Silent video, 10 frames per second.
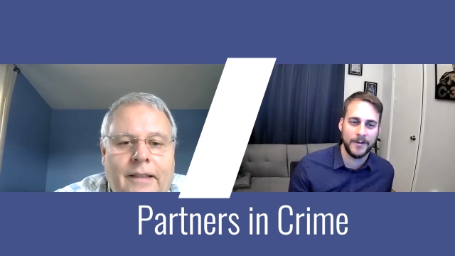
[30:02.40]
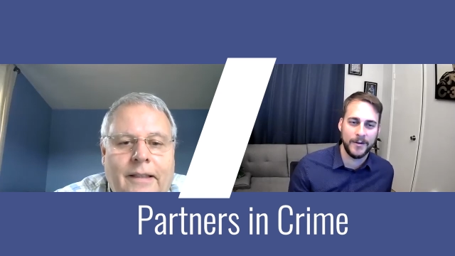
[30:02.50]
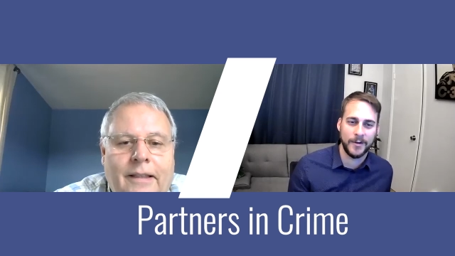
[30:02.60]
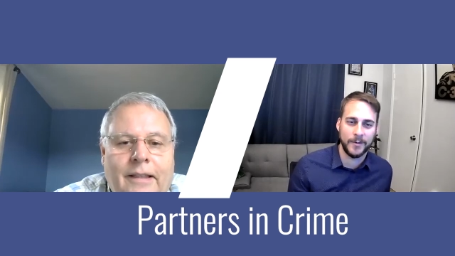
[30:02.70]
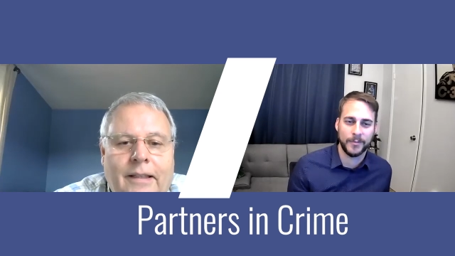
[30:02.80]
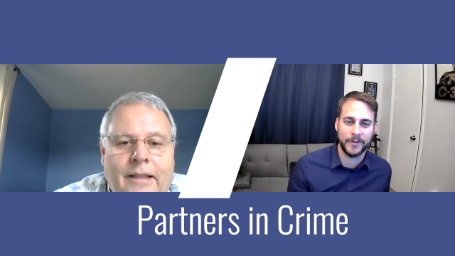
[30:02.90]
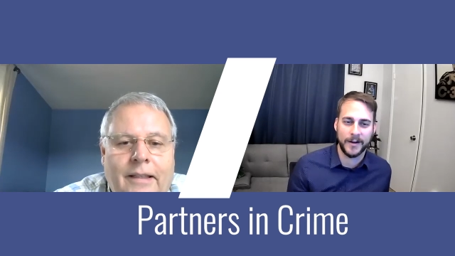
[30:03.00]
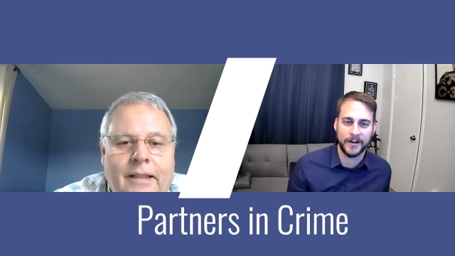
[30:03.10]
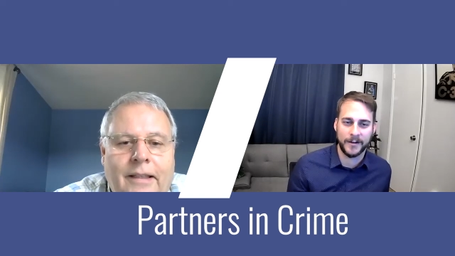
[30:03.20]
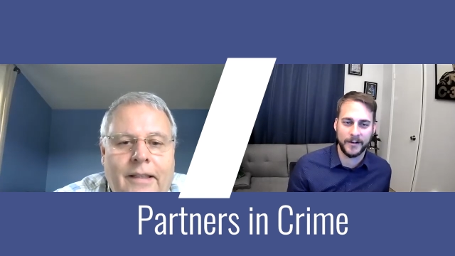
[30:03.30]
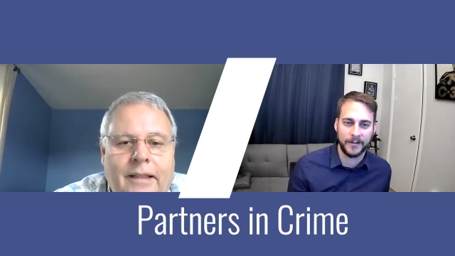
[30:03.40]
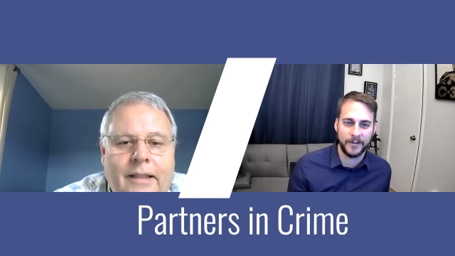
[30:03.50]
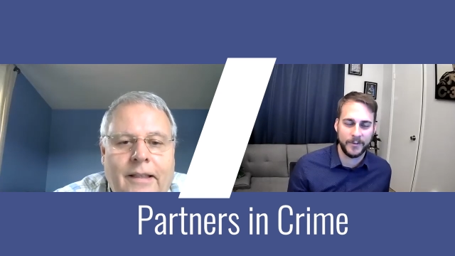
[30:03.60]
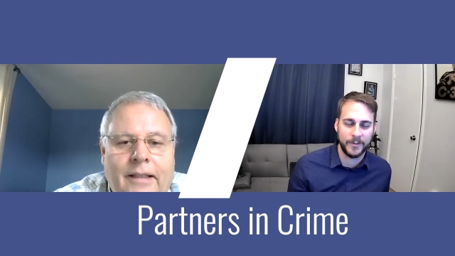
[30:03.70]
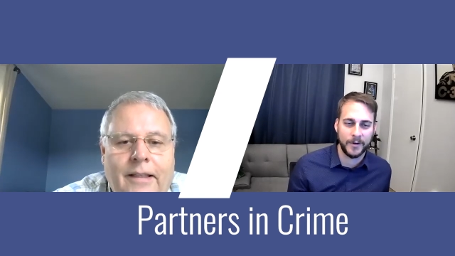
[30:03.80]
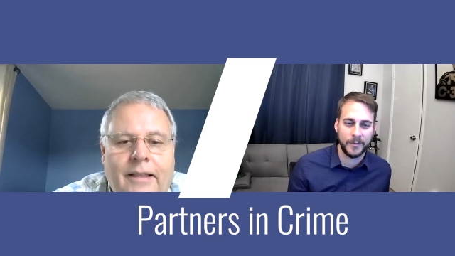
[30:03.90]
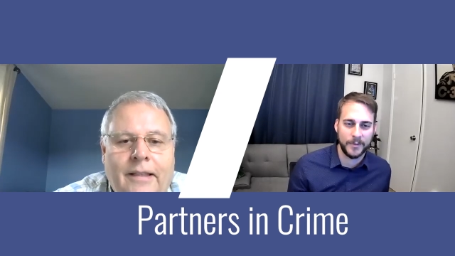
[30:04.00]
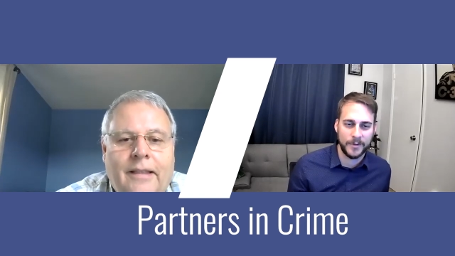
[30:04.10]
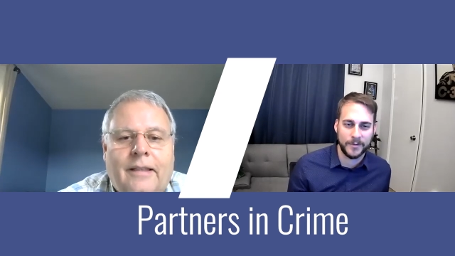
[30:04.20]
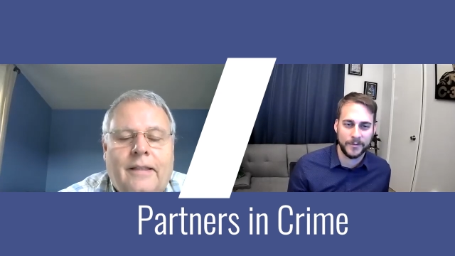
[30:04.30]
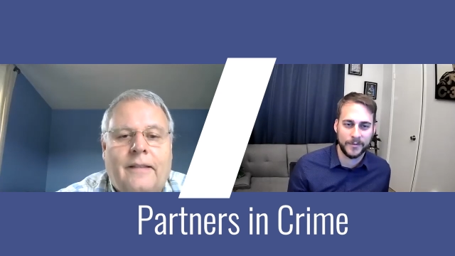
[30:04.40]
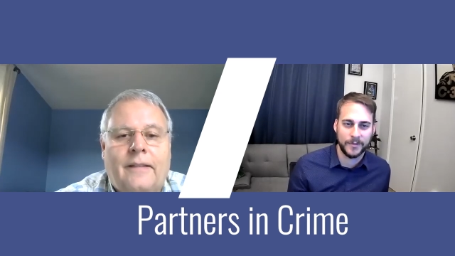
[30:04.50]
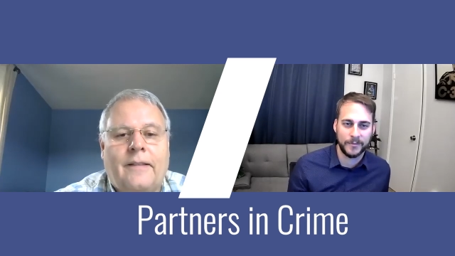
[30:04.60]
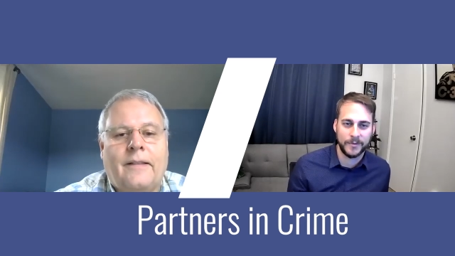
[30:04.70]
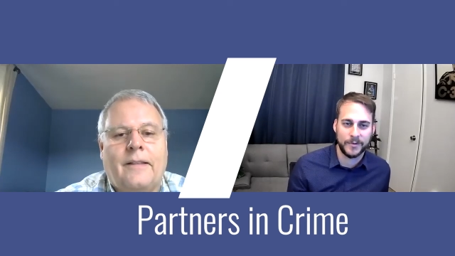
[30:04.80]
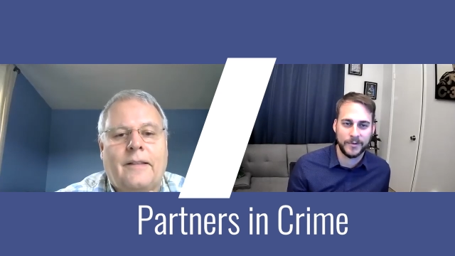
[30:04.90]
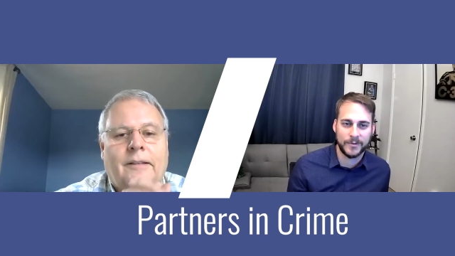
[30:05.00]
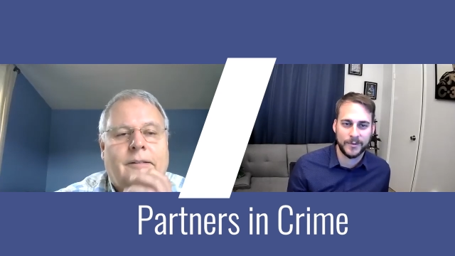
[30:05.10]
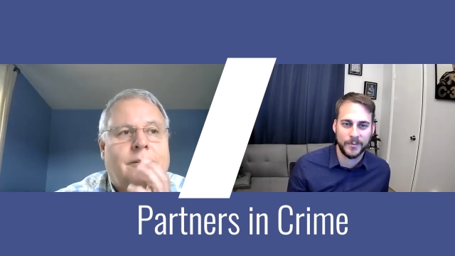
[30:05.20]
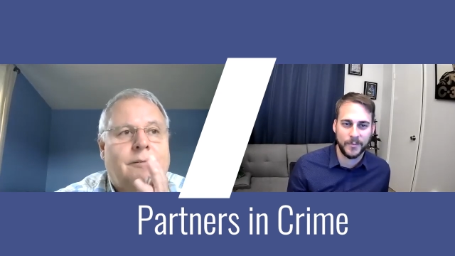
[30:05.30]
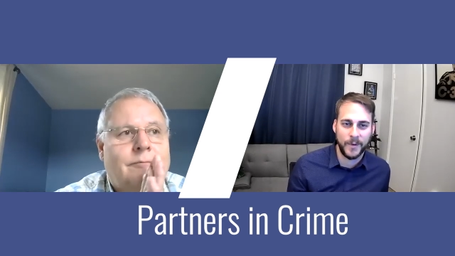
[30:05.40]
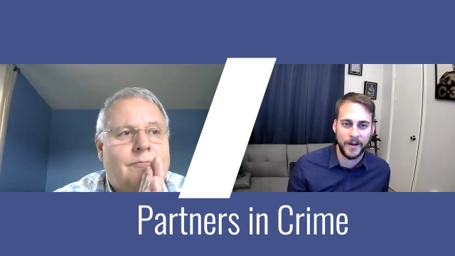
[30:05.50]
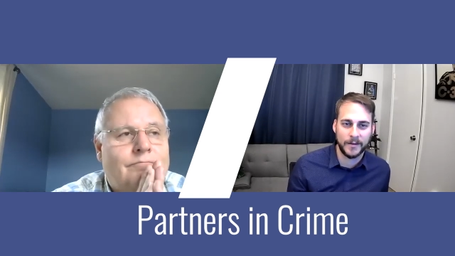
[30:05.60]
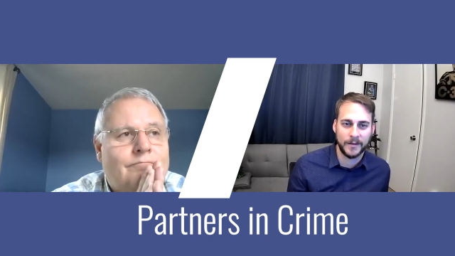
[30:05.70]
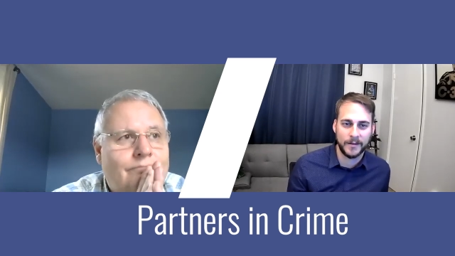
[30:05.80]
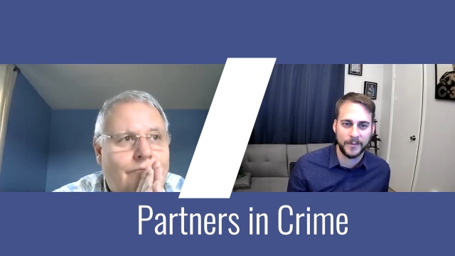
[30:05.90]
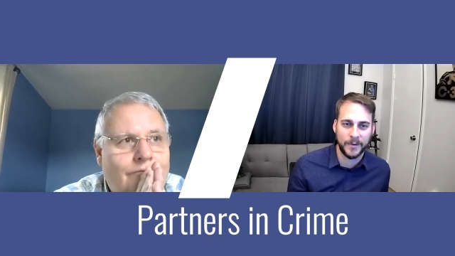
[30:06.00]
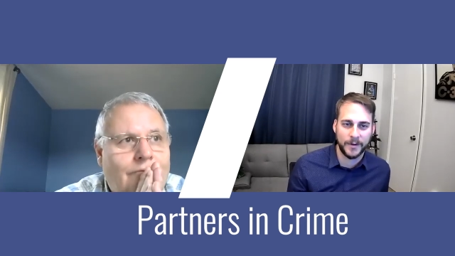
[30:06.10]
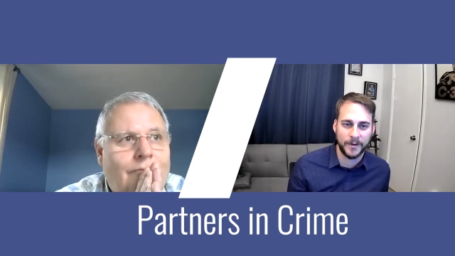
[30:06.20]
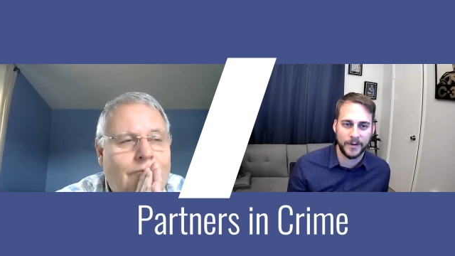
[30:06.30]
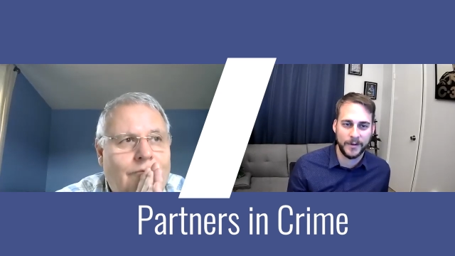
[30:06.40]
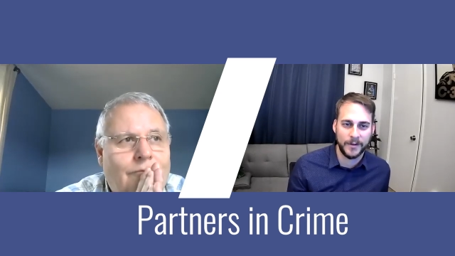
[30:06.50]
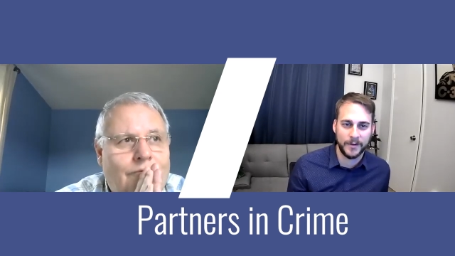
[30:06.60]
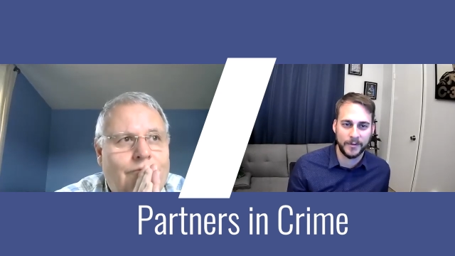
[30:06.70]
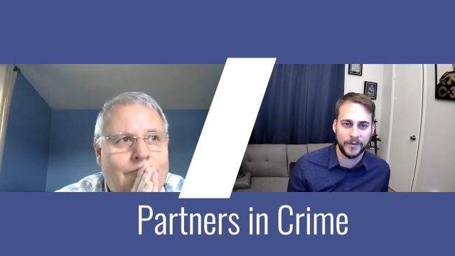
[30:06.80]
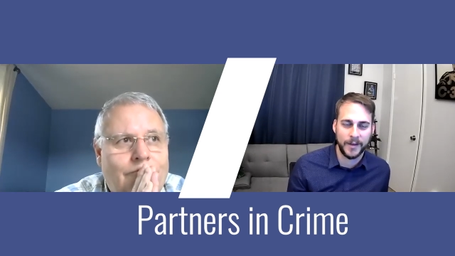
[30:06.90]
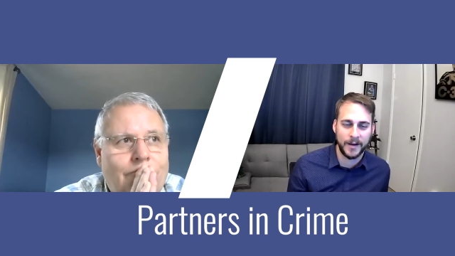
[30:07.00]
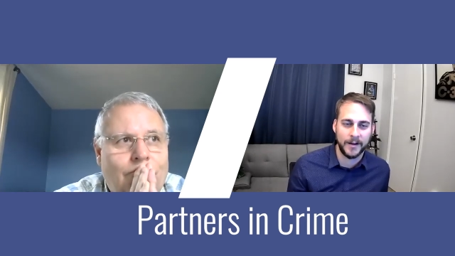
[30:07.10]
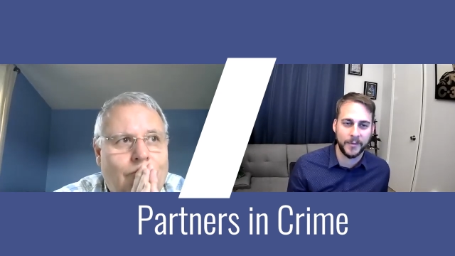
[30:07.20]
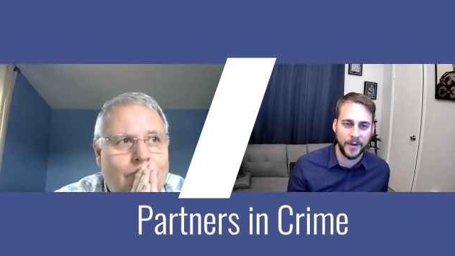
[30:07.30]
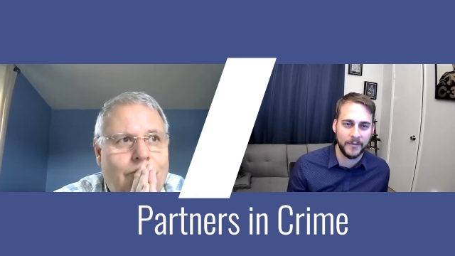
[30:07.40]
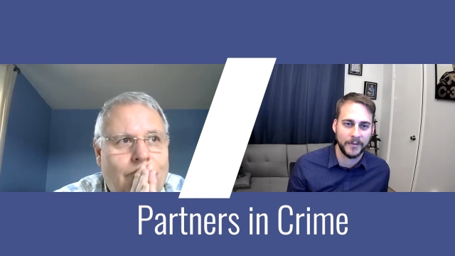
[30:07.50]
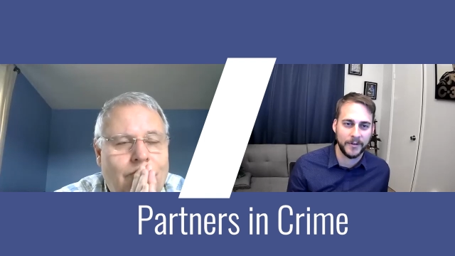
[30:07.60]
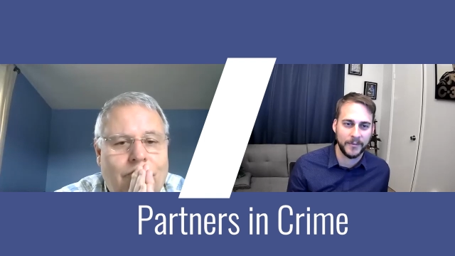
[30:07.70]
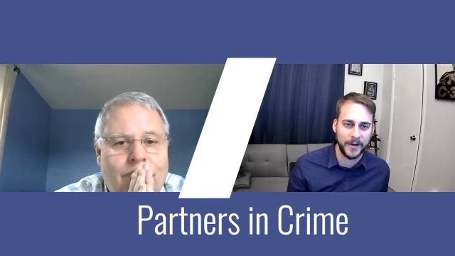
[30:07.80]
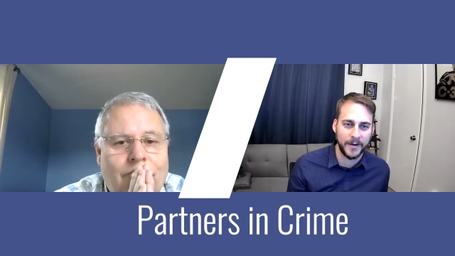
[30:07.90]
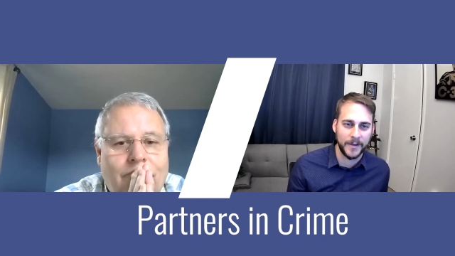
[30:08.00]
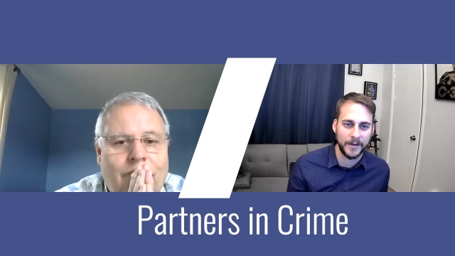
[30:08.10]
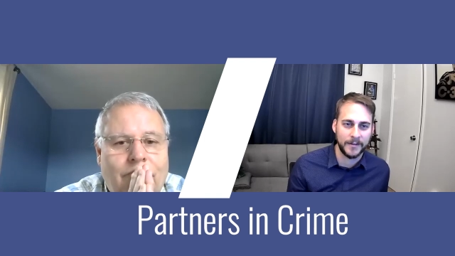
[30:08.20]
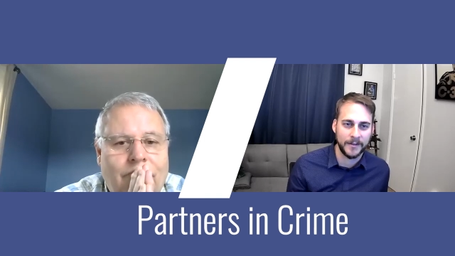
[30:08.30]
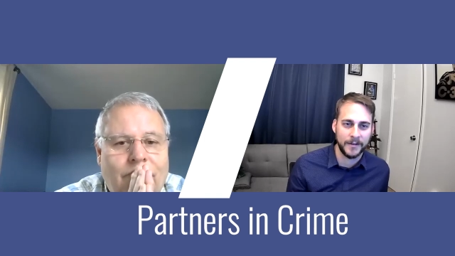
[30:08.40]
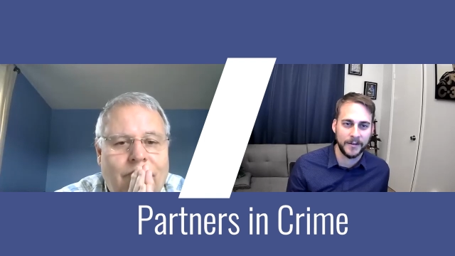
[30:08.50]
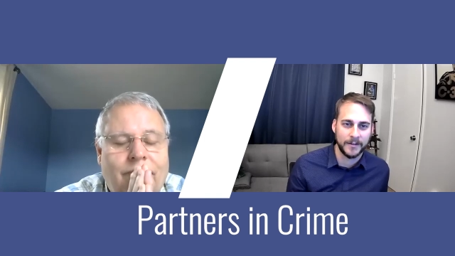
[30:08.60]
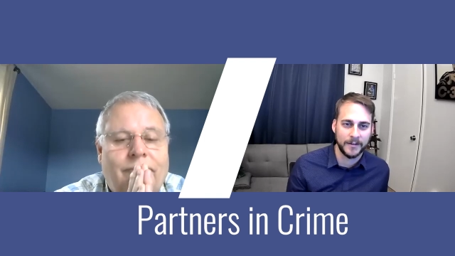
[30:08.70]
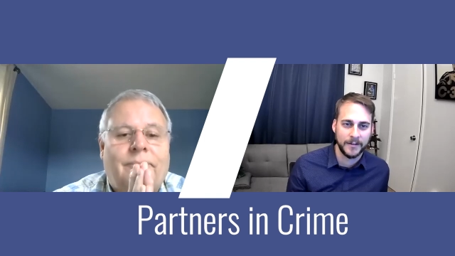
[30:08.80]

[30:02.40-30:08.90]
Speaker 1: no-brainer if you want to reduce reduce your waste. If you're, you know, saying, oh, we have an environmentally